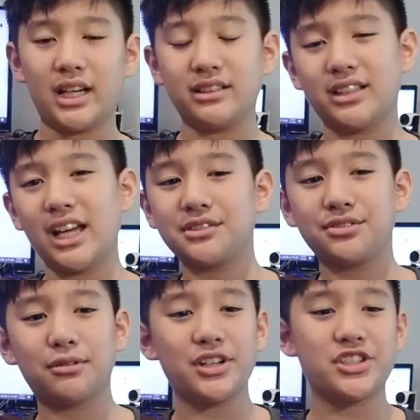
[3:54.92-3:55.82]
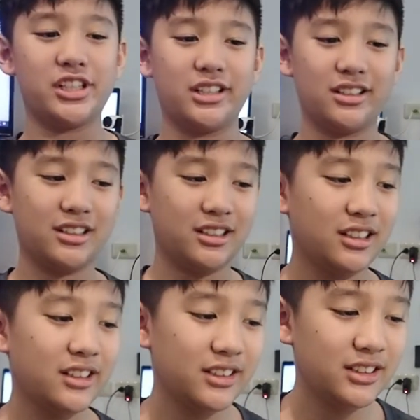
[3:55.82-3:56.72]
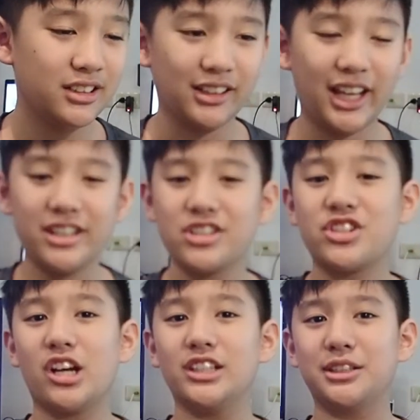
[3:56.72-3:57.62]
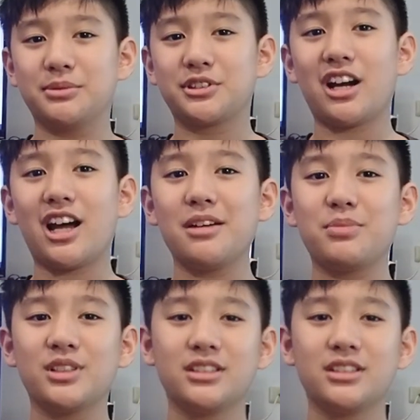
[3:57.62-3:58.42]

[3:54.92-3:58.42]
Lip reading: And thanks for watching. Like, share, and subscribe.